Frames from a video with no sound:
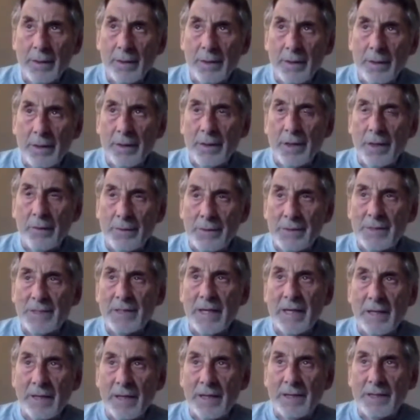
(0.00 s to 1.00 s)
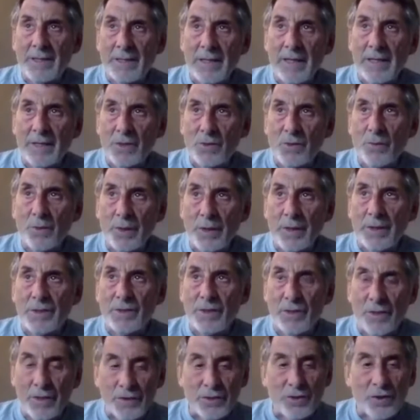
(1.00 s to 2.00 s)
in Zen they say it's
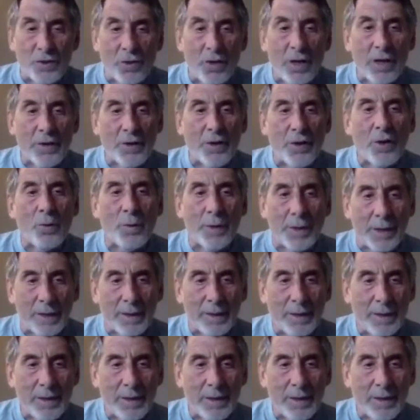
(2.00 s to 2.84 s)
the not knowing.